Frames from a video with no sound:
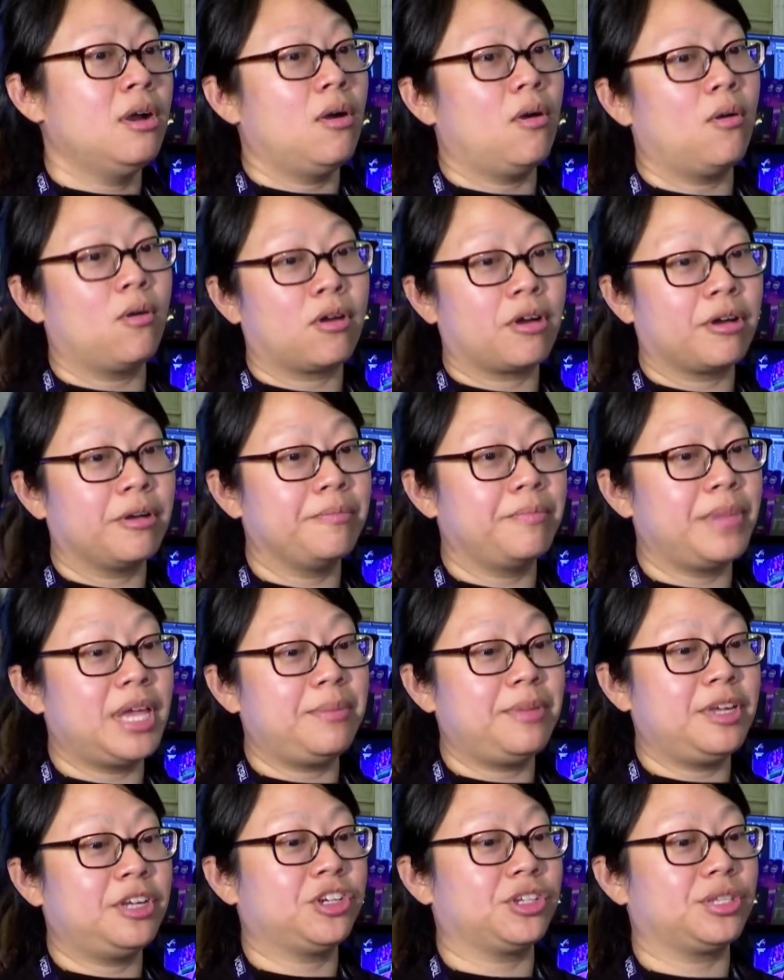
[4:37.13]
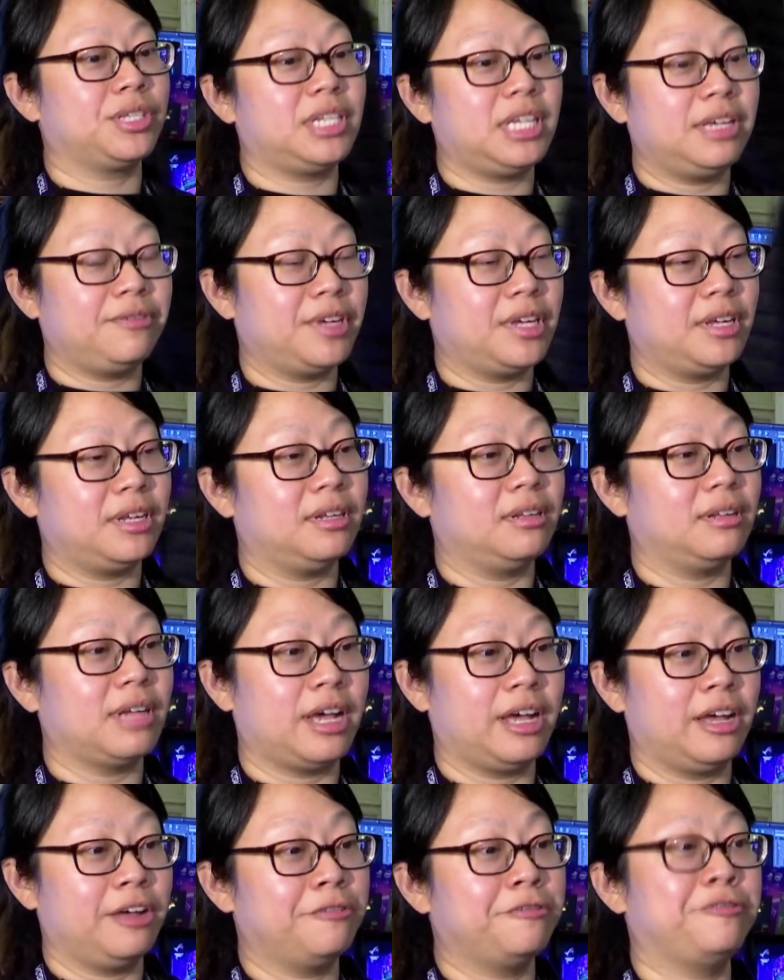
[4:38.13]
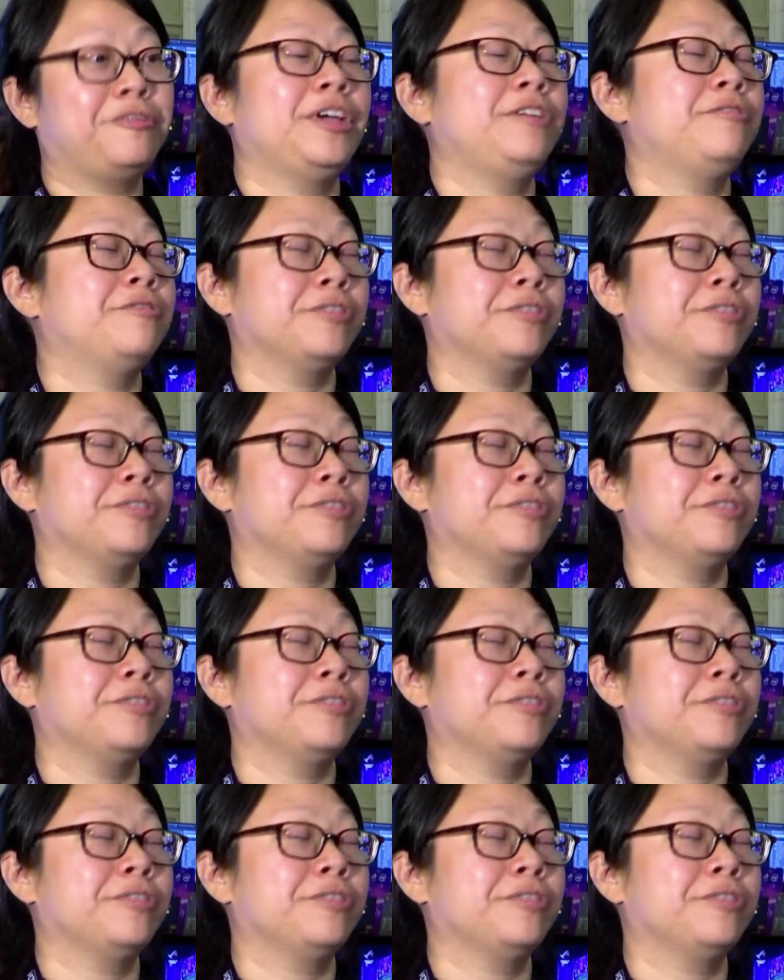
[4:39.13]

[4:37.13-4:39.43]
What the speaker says: or maybe just even fight